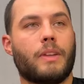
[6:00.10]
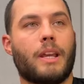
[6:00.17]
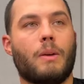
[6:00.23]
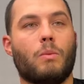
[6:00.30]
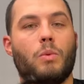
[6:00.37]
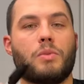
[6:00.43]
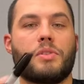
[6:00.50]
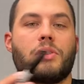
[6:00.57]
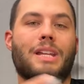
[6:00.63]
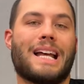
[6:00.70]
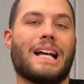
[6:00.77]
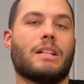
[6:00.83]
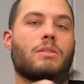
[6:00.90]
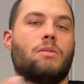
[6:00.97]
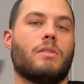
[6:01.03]
will
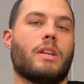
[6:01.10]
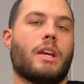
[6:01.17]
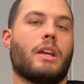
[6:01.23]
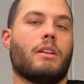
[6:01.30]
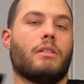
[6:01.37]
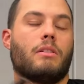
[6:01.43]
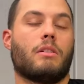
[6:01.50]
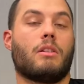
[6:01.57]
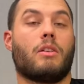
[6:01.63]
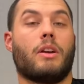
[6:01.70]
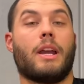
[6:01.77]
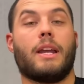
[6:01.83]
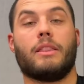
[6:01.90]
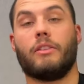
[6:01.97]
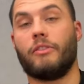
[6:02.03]
start to then
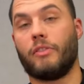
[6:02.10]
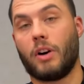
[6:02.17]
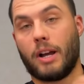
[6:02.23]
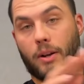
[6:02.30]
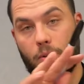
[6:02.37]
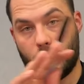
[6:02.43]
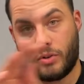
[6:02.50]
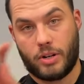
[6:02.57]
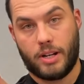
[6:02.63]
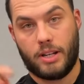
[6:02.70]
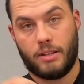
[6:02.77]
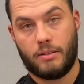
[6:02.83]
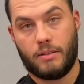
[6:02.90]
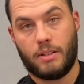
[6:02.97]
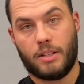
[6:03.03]
create the file
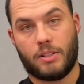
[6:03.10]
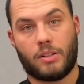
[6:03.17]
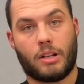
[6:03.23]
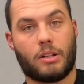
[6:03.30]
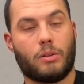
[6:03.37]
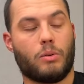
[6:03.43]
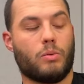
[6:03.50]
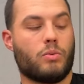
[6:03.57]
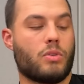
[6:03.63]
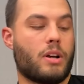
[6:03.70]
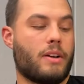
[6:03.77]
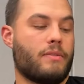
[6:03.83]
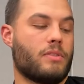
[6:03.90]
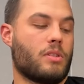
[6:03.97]
tree inside Google Drive.